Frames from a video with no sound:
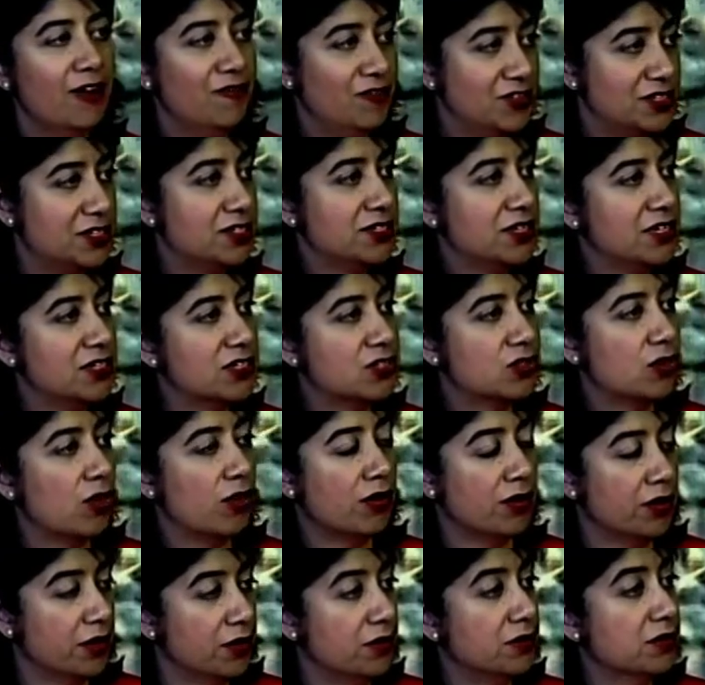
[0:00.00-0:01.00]
I visited
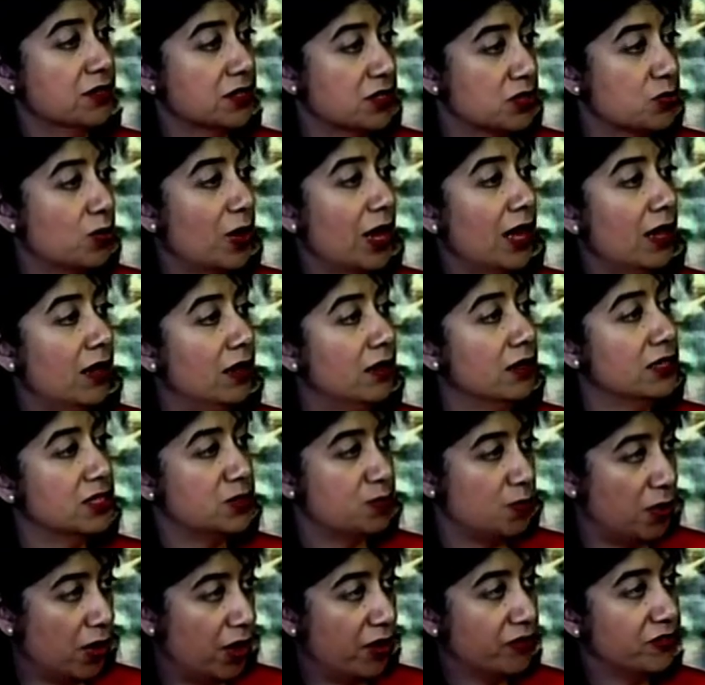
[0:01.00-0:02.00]
Scotland as well
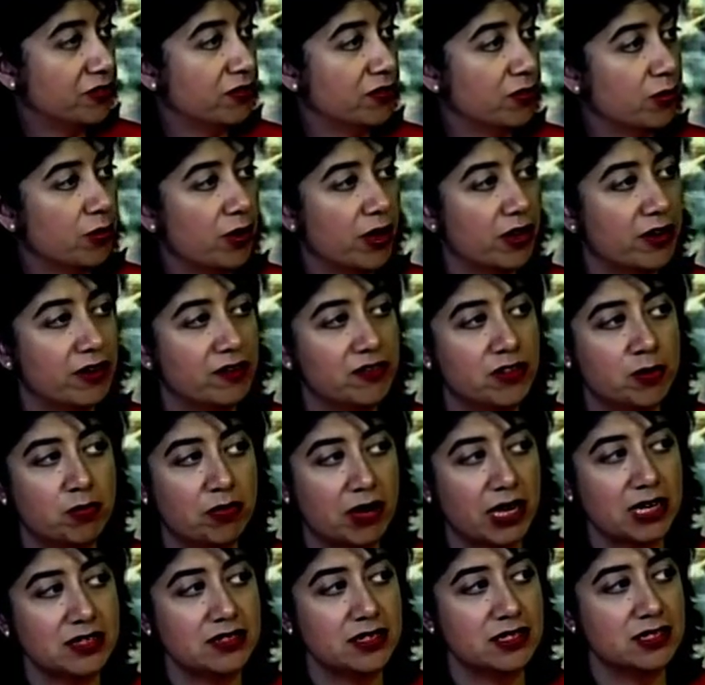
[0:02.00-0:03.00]
as part of the work of the
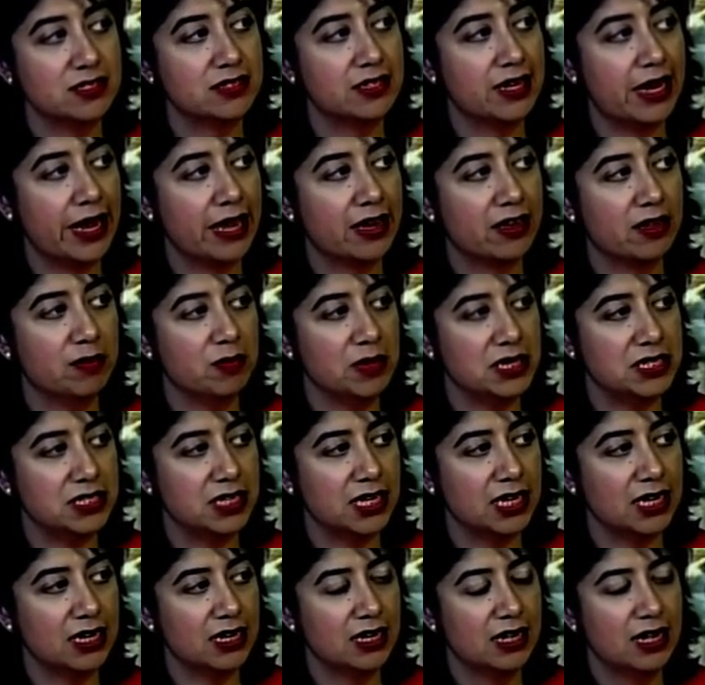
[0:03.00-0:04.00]
Brexit Select
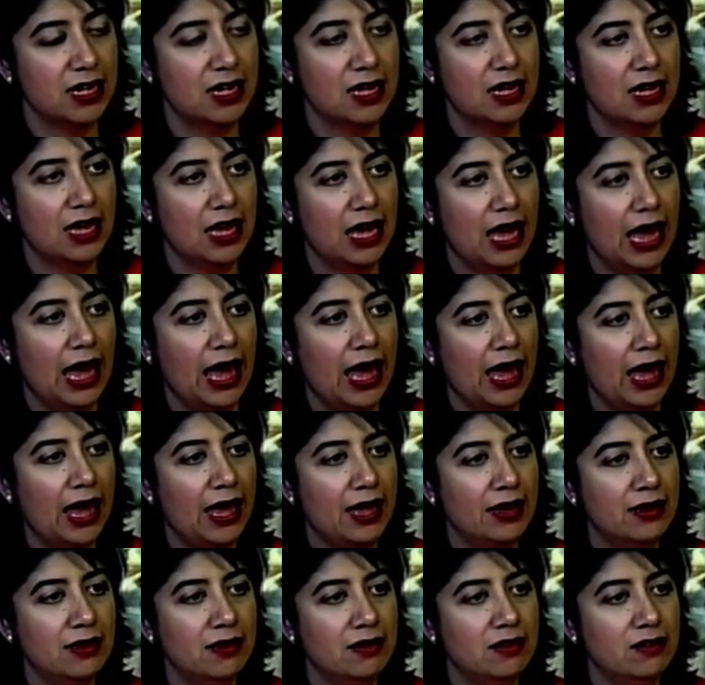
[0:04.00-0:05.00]
Committee.
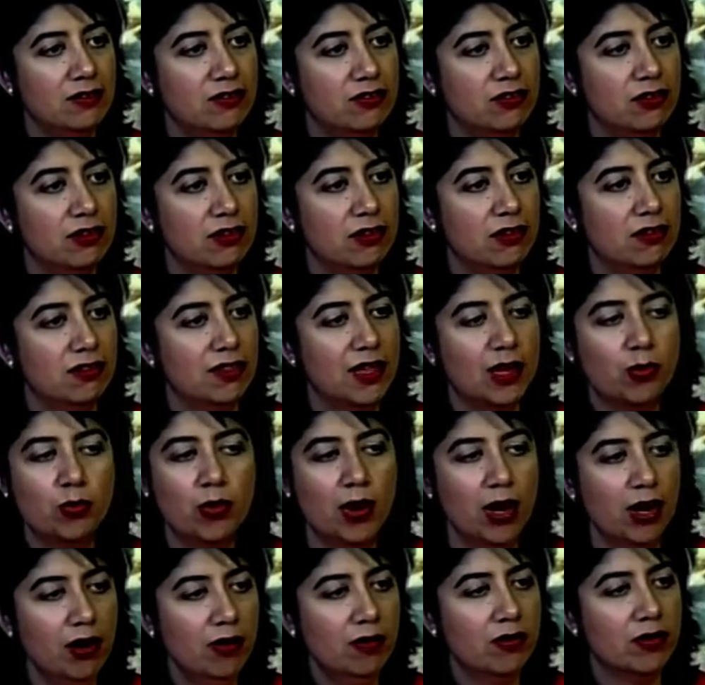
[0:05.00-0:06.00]
And there
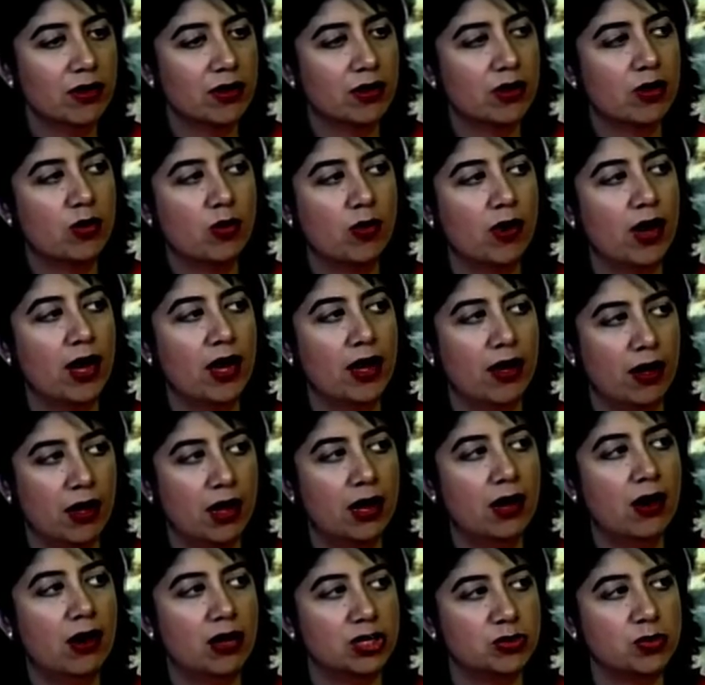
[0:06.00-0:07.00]
were a,
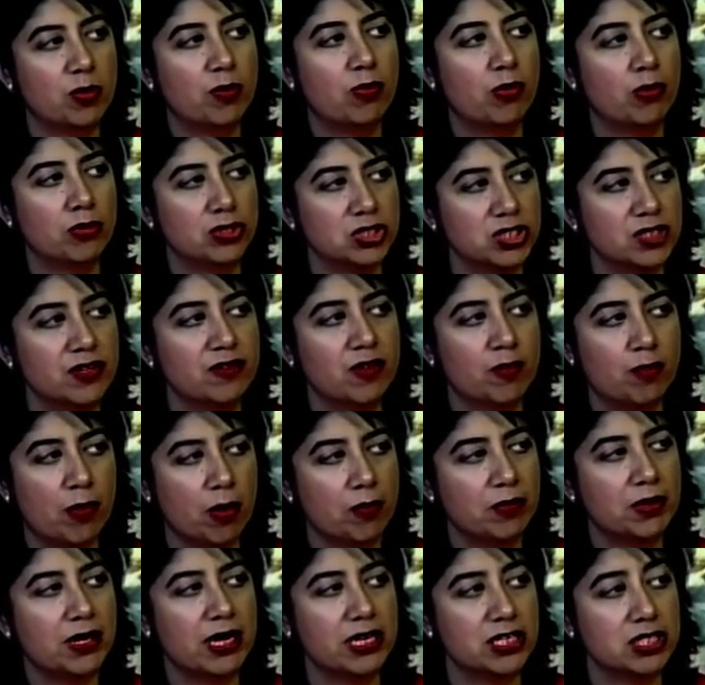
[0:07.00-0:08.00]
uh, a large proportion of the
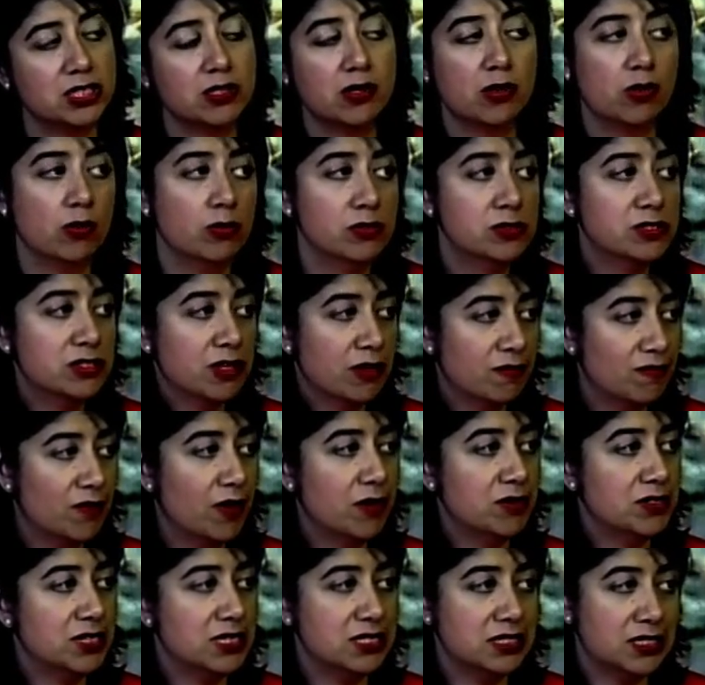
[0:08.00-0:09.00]
population that also
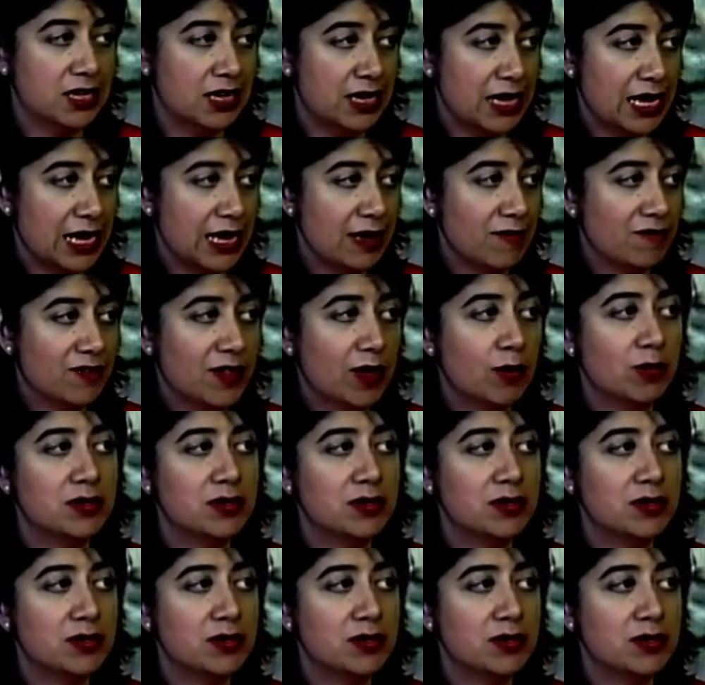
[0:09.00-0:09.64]
voted to mm-hmm. leave. Mm-hmm.